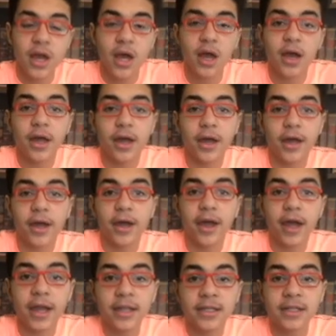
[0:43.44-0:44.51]

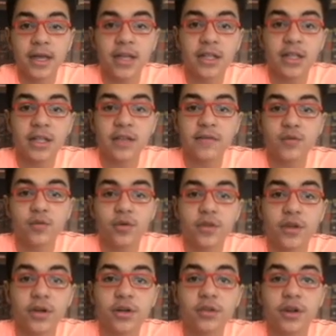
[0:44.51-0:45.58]
and Sadie lives with
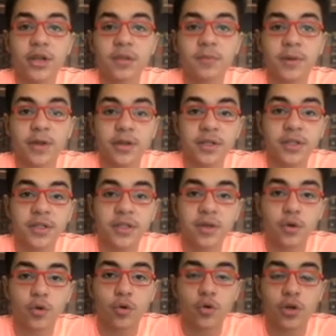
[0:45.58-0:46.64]
her grandparents,
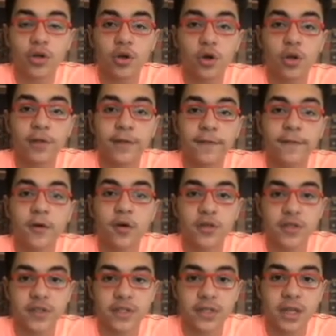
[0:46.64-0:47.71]
who are called the
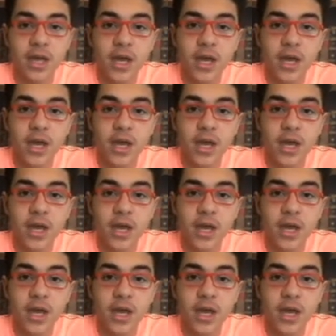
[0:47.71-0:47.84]
Fausts,